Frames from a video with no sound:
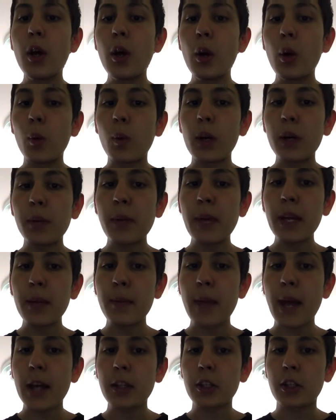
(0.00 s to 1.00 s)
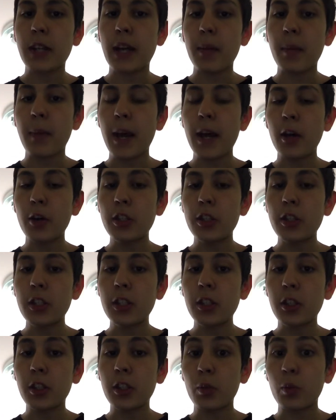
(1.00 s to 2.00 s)
One might imagine that meiosis
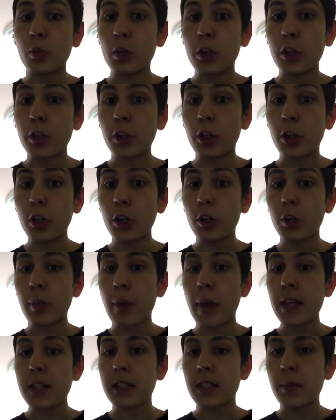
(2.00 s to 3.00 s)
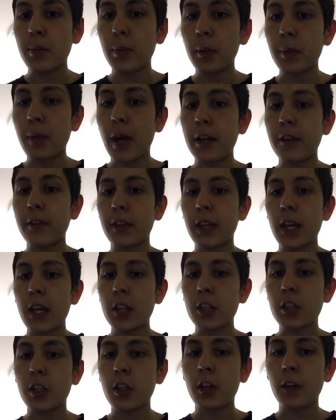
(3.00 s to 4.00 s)
could occur by a simple
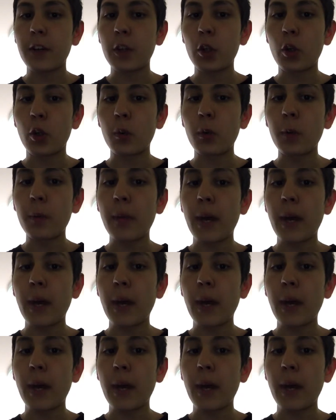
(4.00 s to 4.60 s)
modification of a normal